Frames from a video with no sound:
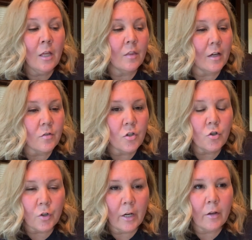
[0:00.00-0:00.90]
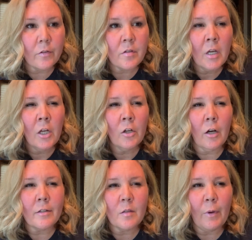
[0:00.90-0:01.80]
Thousand Trails
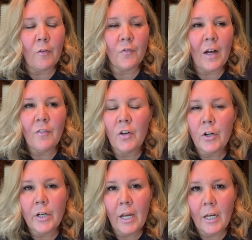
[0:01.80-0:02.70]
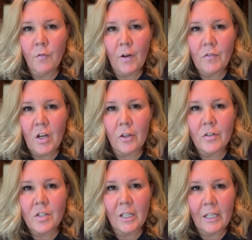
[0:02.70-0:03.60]
costs about
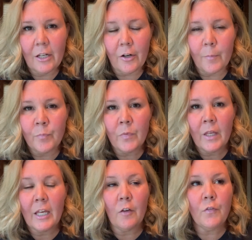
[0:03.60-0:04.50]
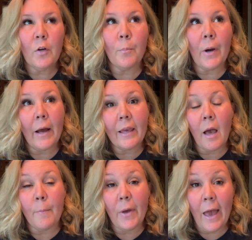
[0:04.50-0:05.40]
$585 a year if you're buying
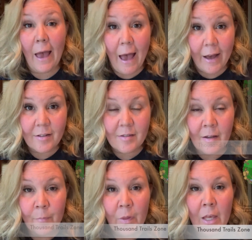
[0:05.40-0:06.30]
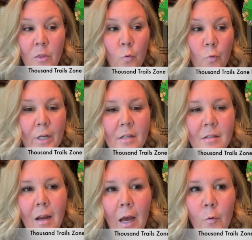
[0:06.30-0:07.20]
a pass. The
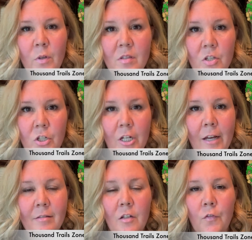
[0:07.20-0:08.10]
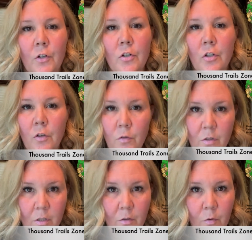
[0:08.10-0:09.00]
reason I would suggest, if you're new
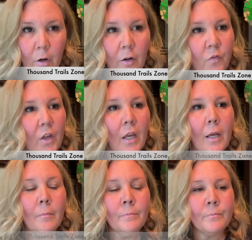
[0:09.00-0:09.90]
to RVing,